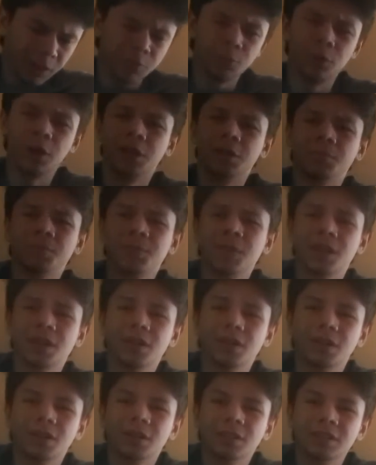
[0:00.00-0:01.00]
Well,
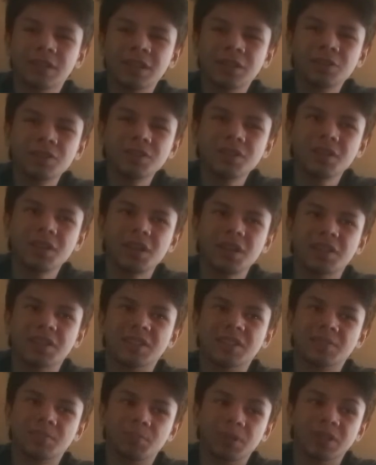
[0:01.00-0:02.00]
there isn't a
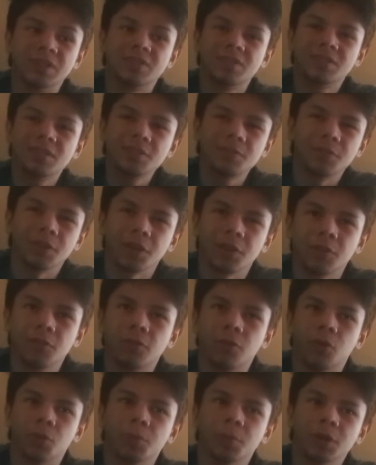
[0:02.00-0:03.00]
specific
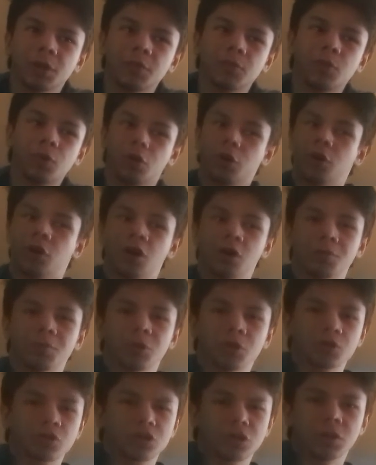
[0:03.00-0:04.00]
formula for car
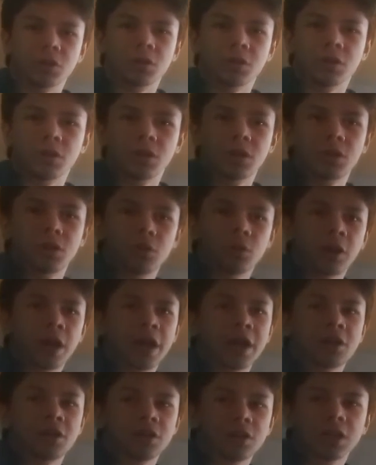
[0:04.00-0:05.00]
motion.
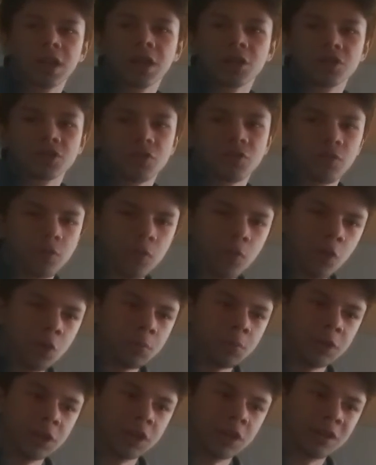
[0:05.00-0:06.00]
Rather, there's a
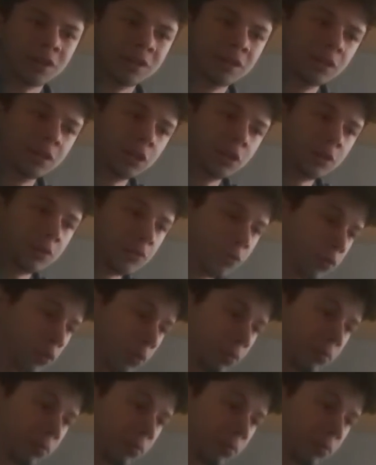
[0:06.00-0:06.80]
formula for